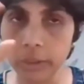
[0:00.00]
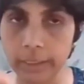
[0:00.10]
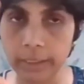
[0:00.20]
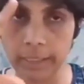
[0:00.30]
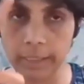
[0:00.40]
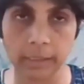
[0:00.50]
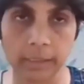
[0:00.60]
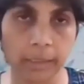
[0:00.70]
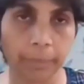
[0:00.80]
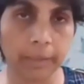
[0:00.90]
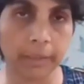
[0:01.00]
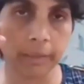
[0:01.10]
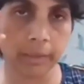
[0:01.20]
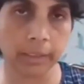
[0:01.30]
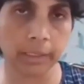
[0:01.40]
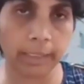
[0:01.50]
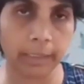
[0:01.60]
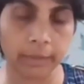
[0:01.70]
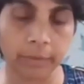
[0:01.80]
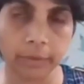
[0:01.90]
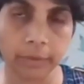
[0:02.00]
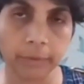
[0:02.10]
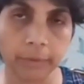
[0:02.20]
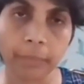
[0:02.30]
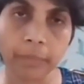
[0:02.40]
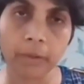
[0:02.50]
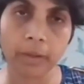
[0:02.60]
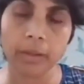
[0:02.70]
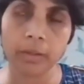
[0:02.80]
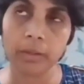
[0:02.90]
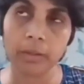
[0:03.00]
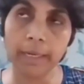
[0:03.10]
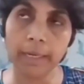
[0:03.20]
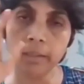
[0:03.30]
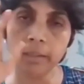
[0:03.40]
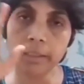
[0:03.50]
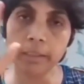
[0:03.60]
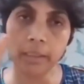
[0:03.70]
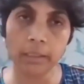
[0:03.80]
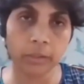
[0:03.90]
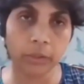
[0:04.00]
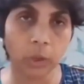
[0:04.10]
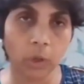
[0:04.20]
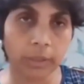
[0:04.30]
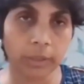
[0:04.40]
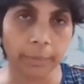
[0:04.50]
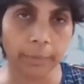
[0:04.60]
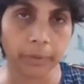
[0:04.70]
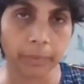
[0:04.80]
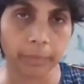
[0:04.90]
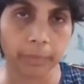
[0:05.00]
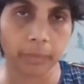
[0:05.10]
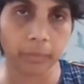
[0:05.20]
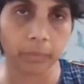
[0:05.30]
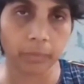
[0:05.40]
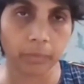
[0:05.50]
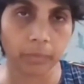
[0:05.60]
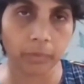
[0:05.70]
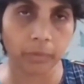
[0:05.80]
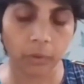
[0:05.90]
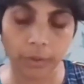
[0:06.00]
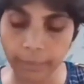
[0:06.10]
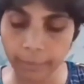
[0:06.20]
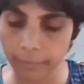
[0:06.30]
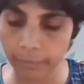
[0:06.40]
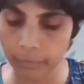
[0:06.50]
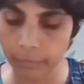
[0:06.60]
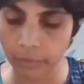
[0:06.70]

interestingly, it is depicted in a slightly different way. The entity is not named. Okay.